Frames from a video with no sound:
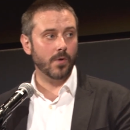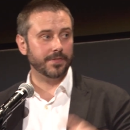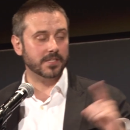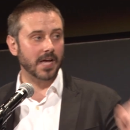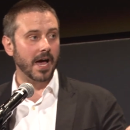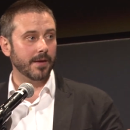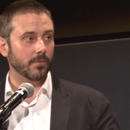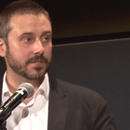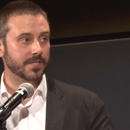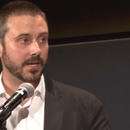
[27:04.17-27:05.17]
who at the
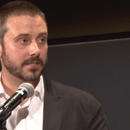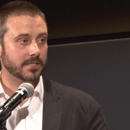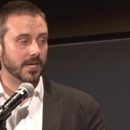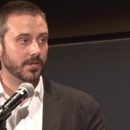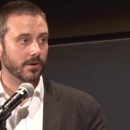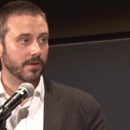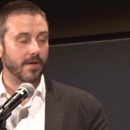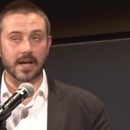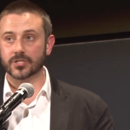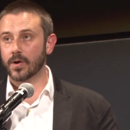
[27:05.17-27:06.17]
time was the senior
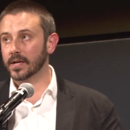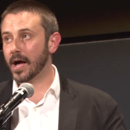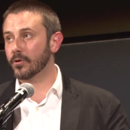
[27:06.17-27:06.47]
advisor on